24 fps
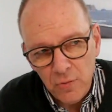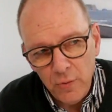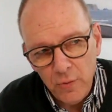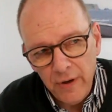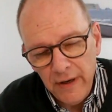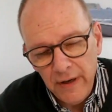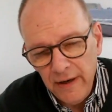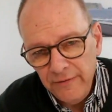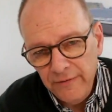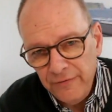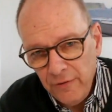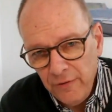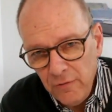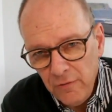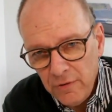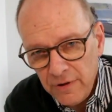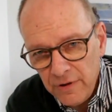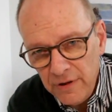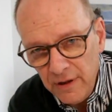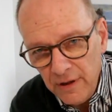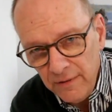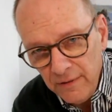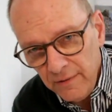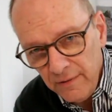why I
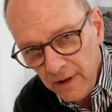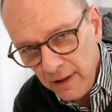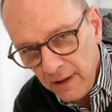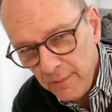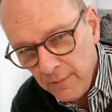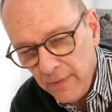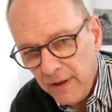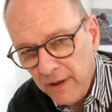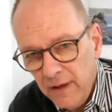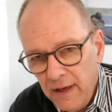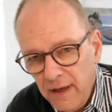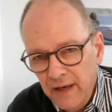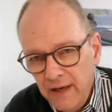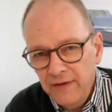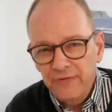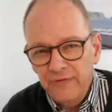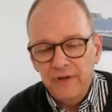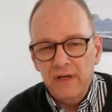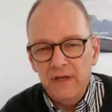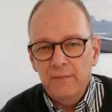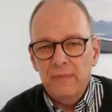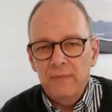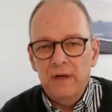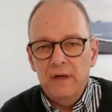focus in my life
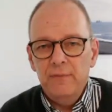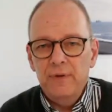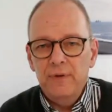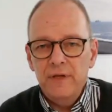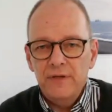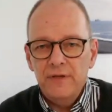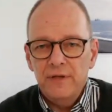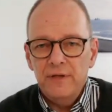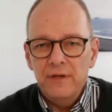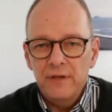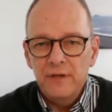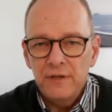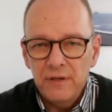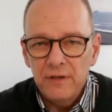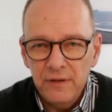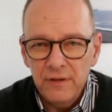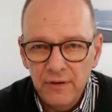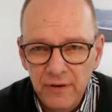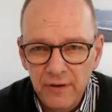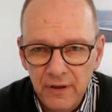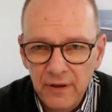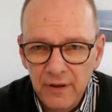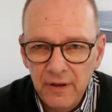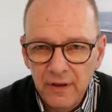and in my business.
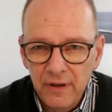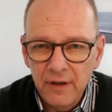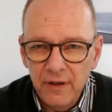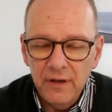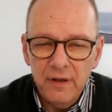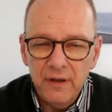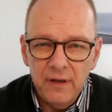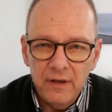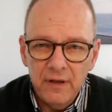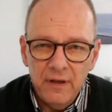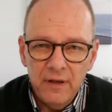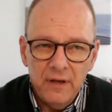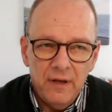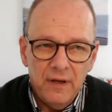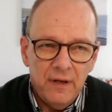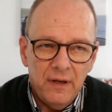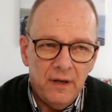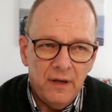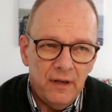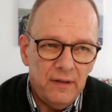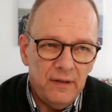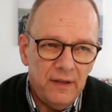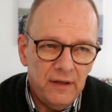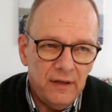
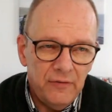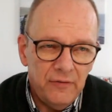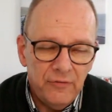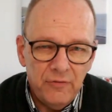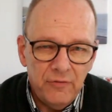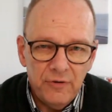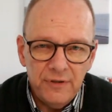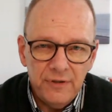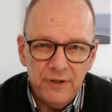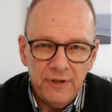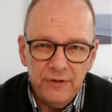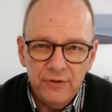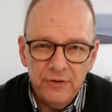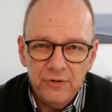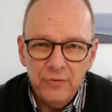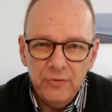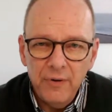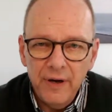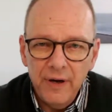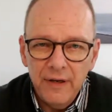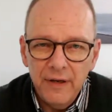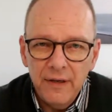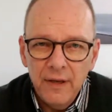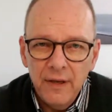They, of course,
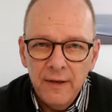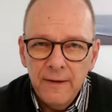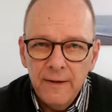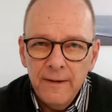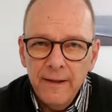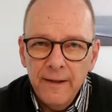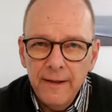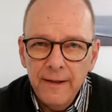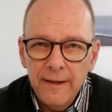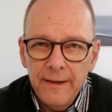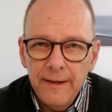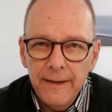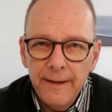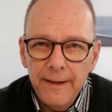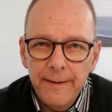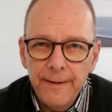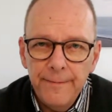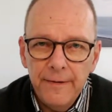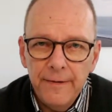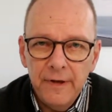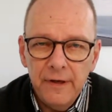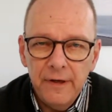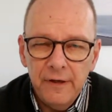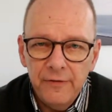intertwined,
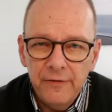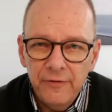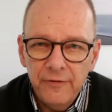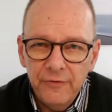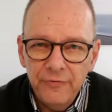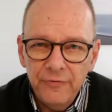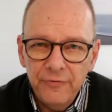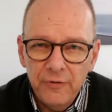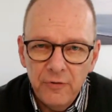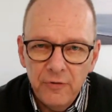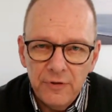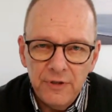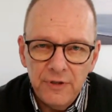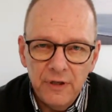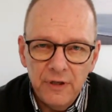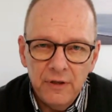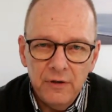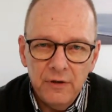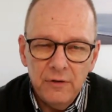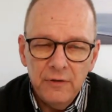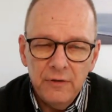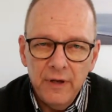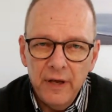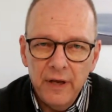focusing
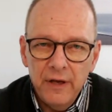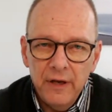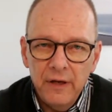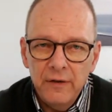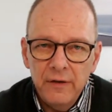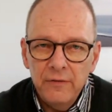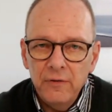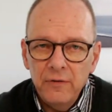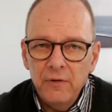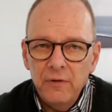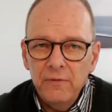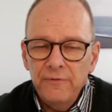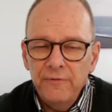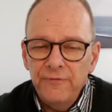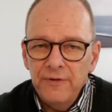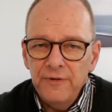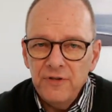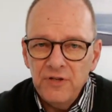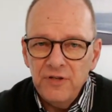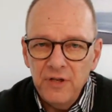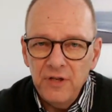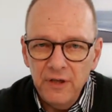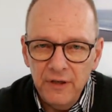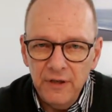on
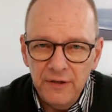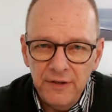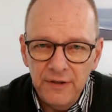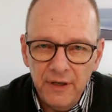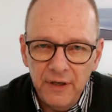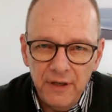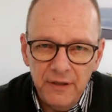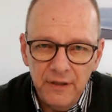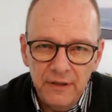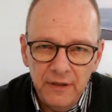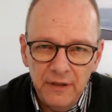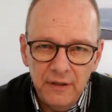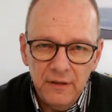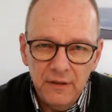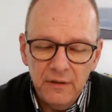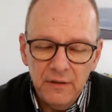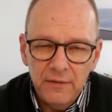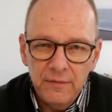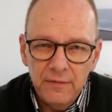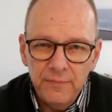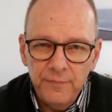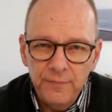facilitating